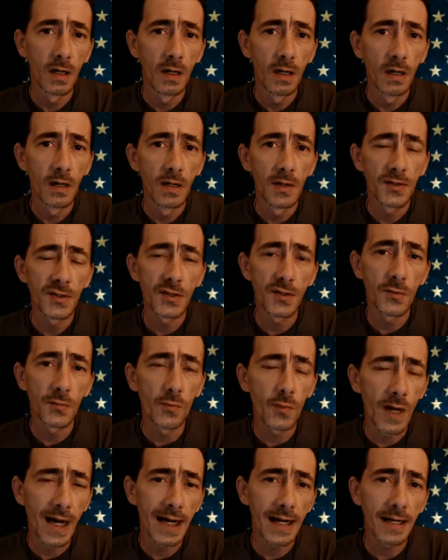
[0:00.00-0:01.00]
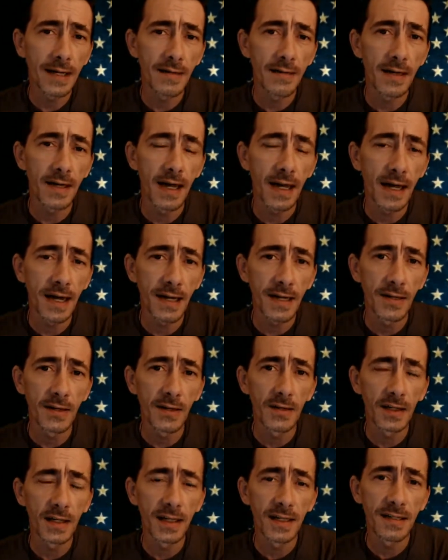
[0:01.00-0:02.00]
So why the
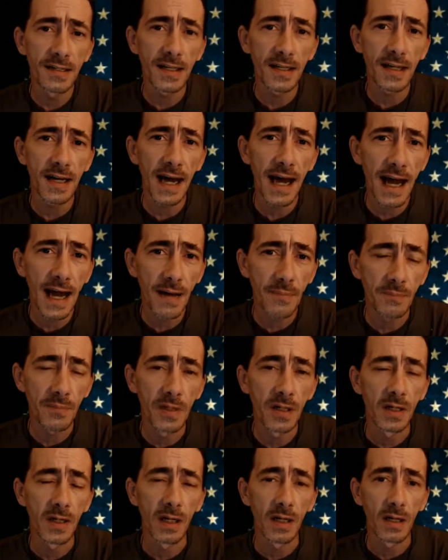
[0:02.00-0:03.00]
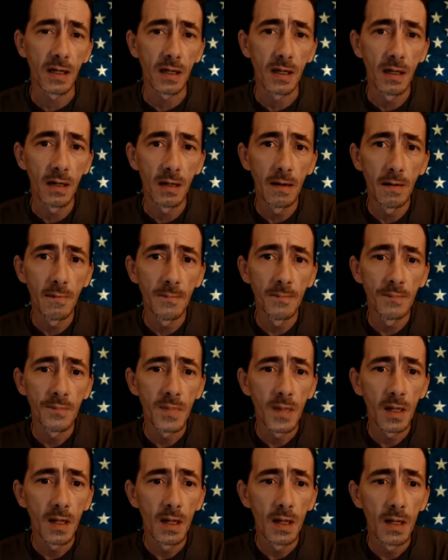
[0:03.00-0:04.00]
hell is it happening?
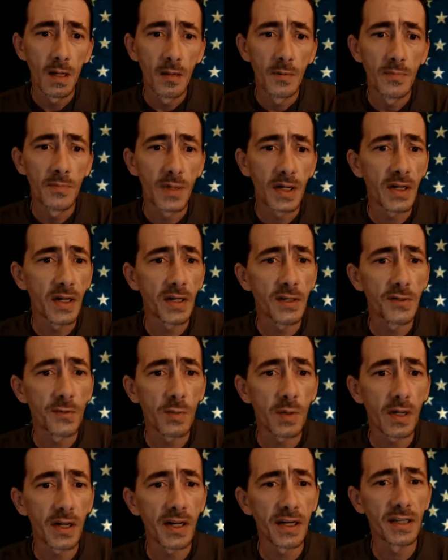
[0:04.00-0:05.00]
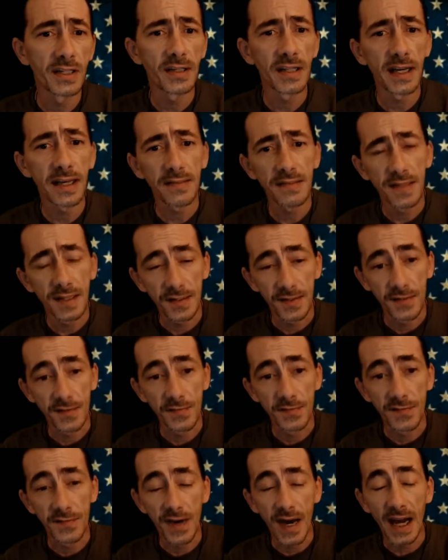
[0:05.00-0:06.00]
Because we're going to let this
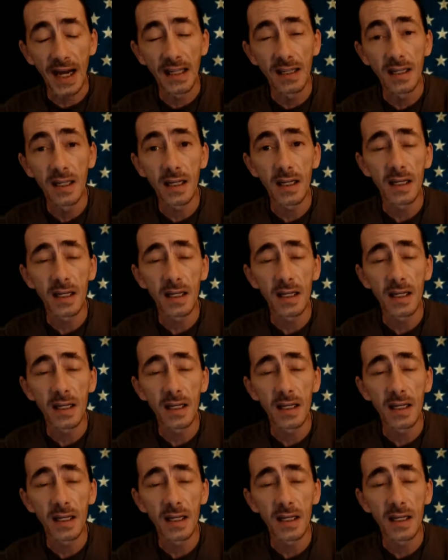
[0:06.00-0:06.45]
violent